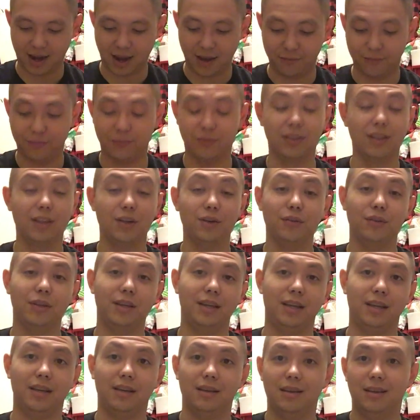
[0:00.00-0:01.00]
I've
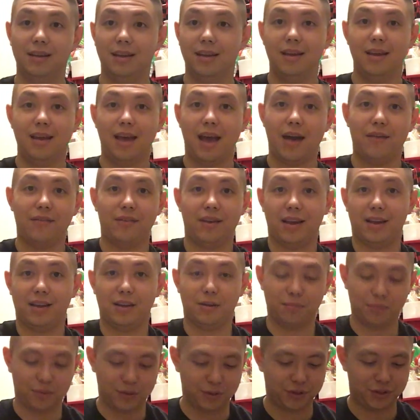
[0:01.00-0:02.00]
literally haven't had to
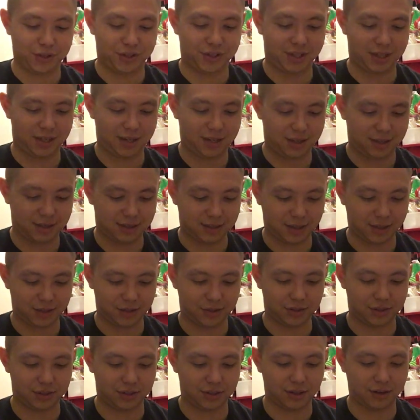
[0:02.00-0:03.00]
purchase any of this
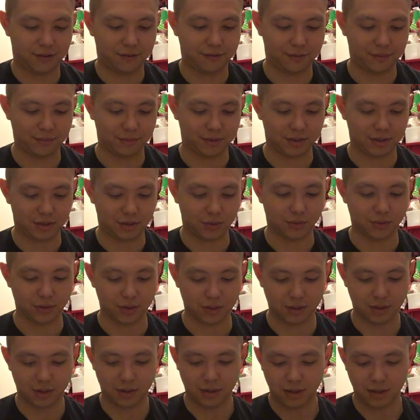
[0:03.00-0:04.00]
extra stuff from the store